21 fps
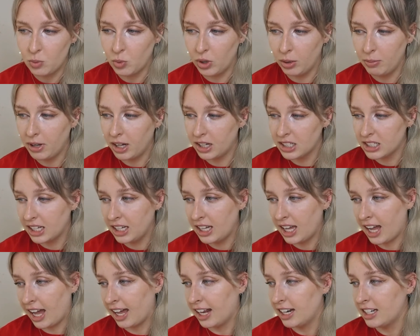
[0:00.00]
in one
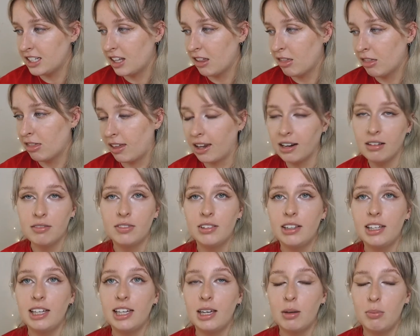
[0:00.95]
basket and
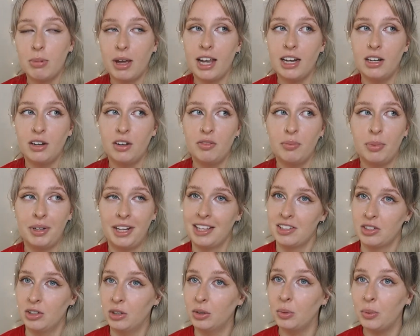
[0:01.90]
thankfully it paid off, but
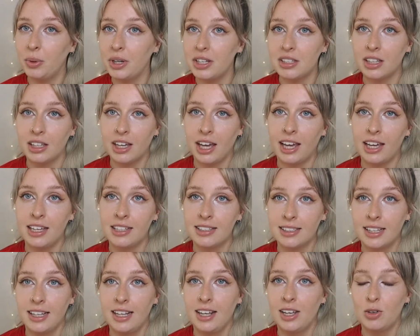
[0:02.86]
that's not always the case.